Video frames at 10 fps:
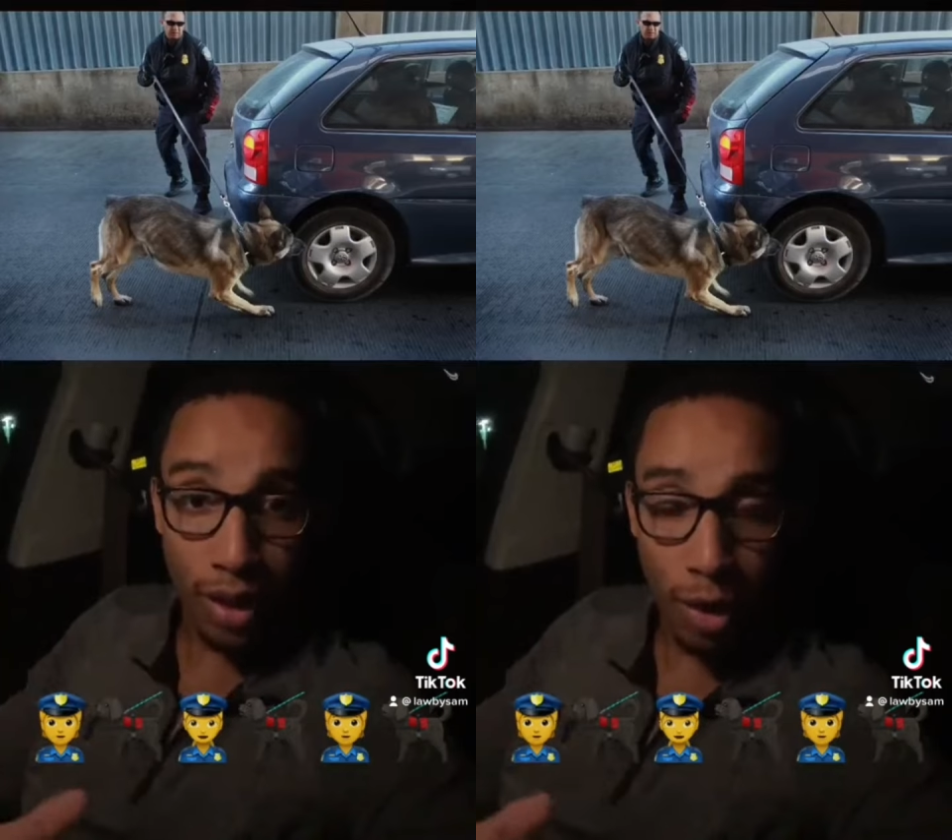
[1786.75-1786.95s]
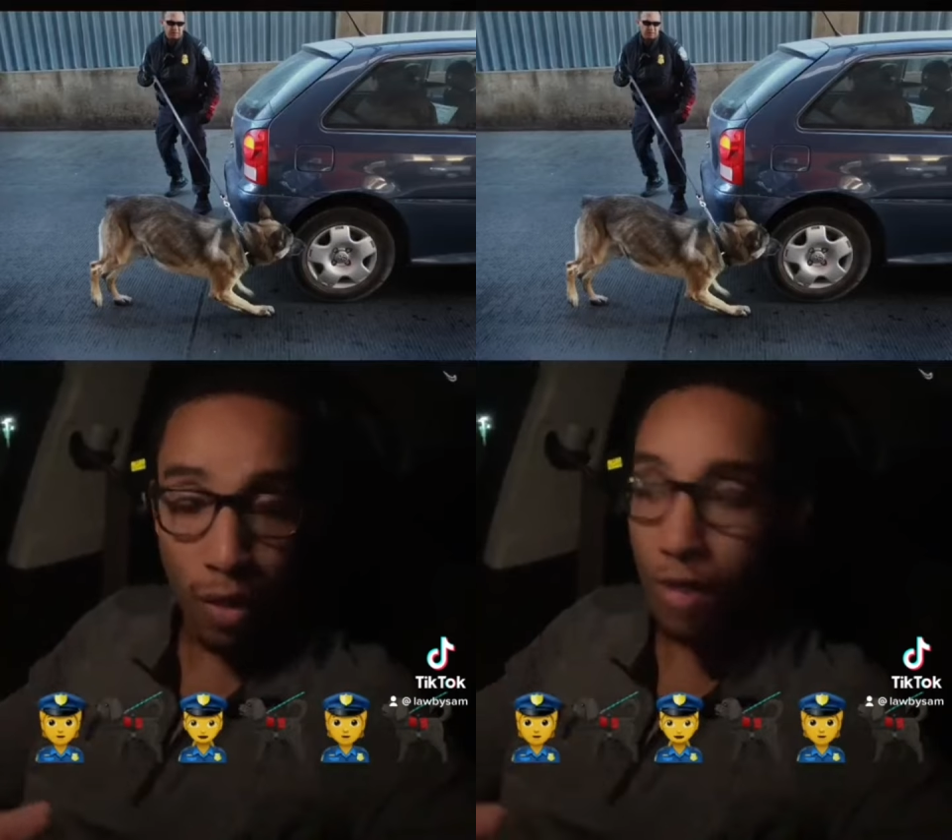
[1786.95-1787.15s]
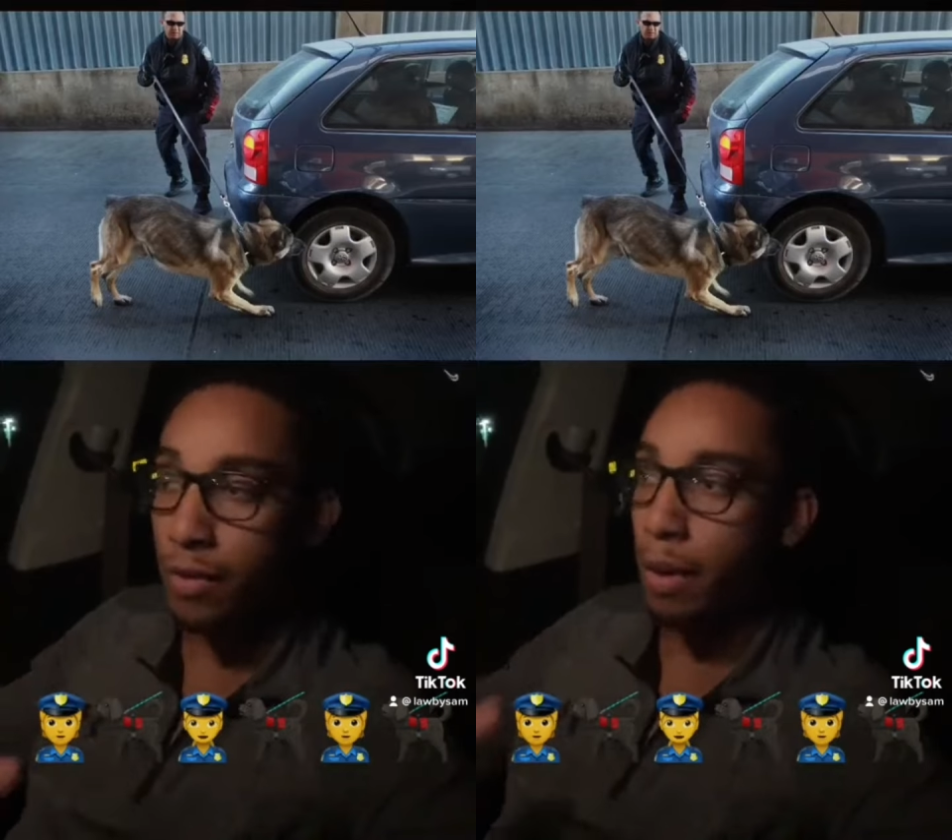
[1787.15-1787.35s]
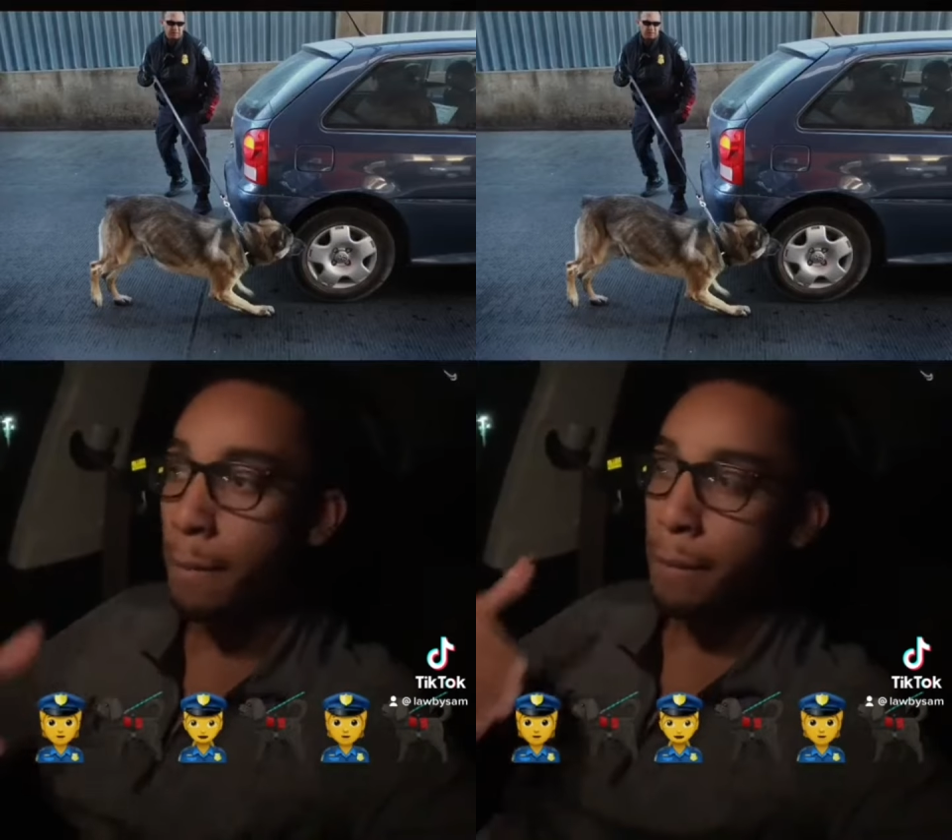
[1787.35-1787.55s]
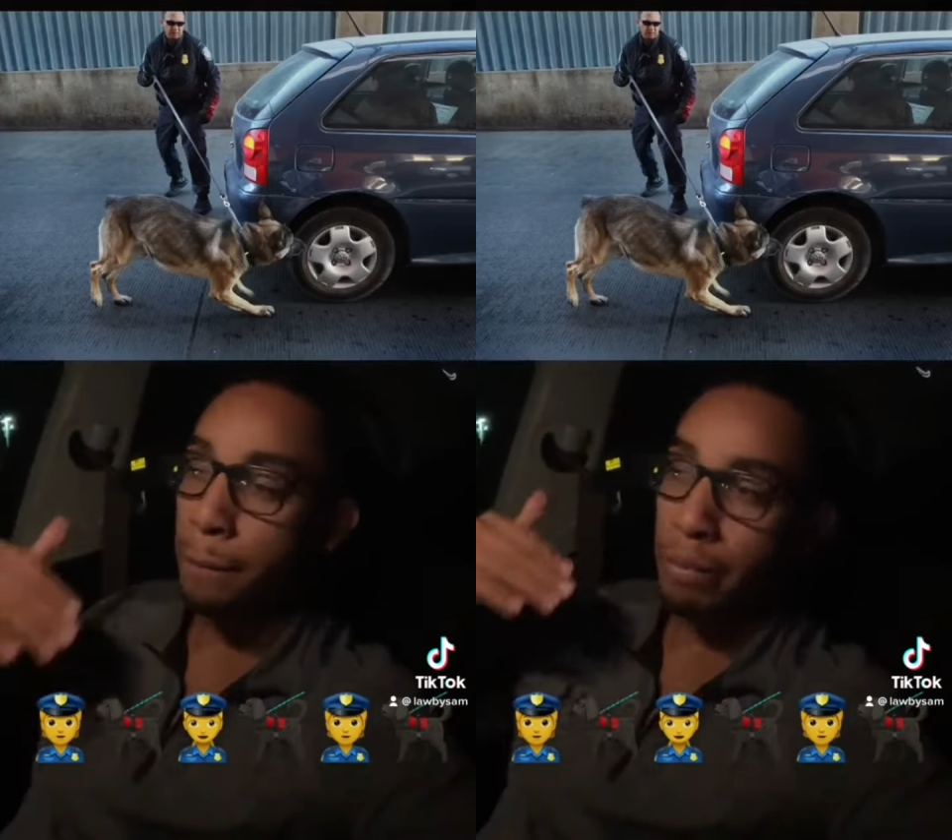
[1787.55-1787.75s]
However,
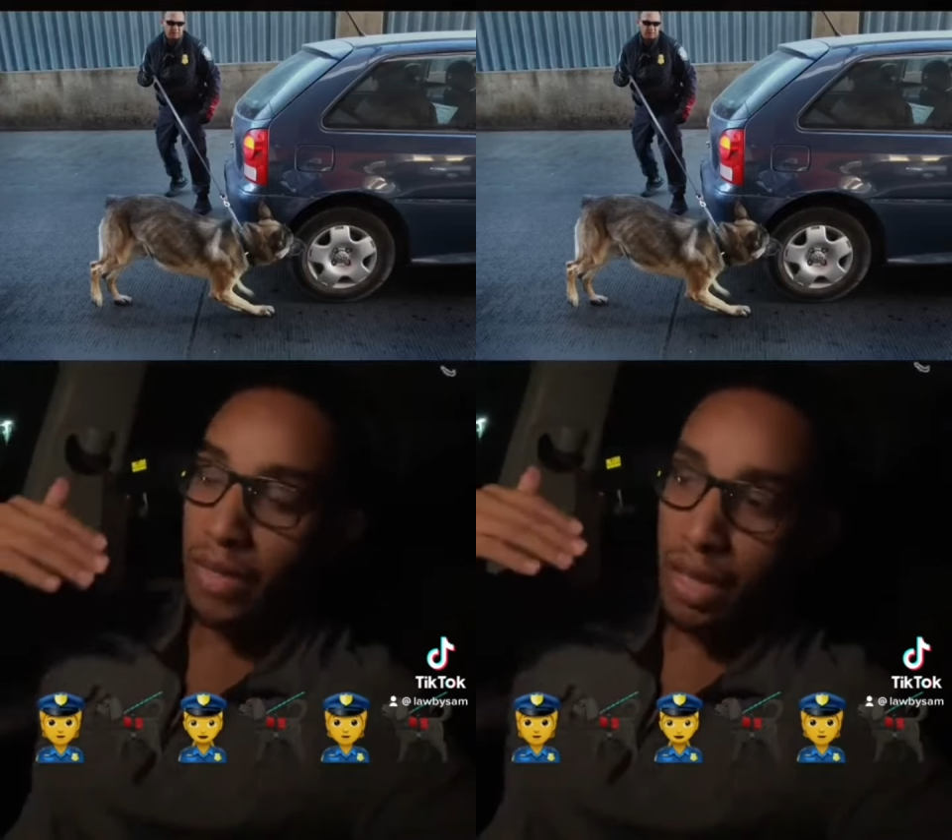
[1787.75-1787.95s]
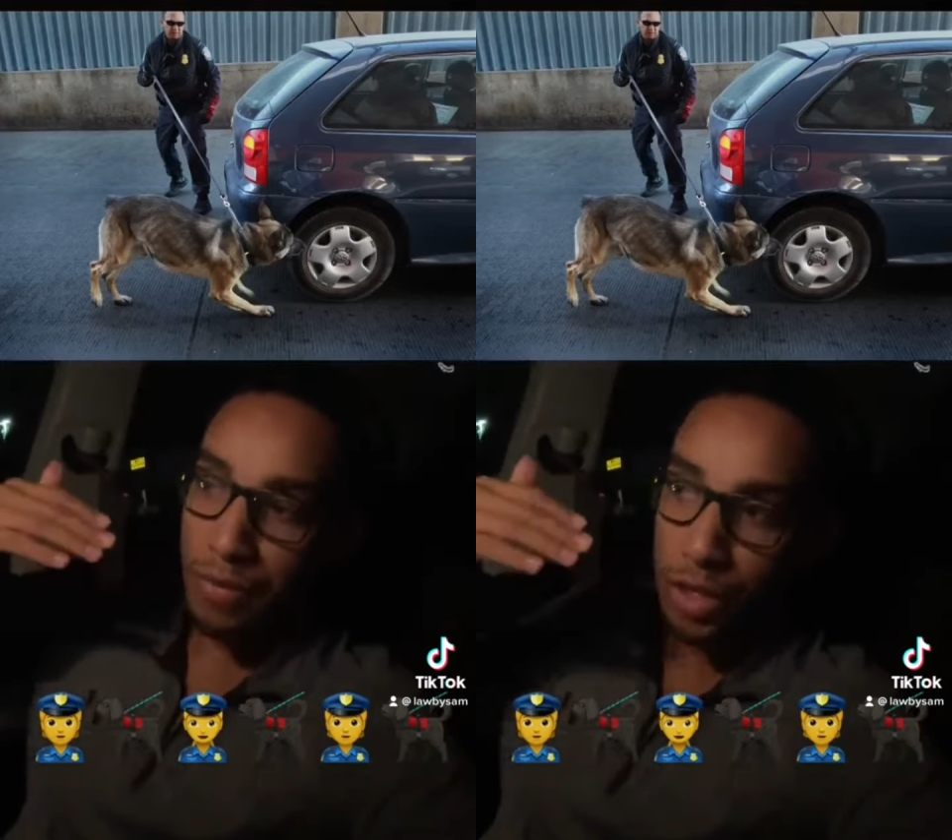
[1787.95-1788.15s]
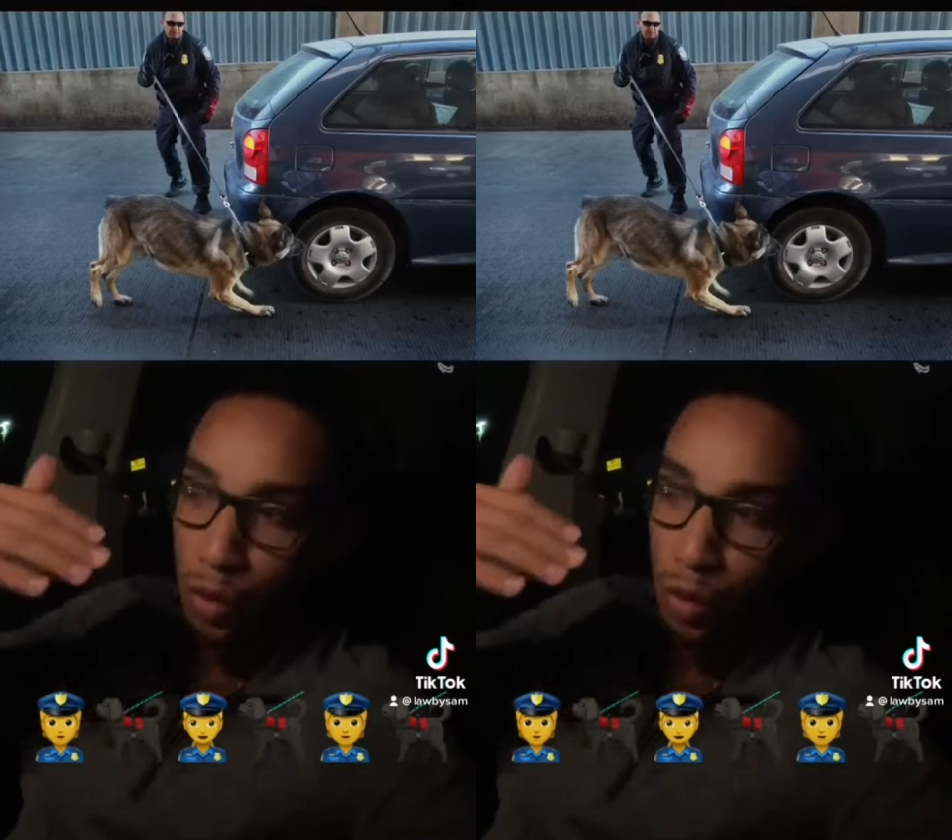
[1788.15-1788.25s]
if it's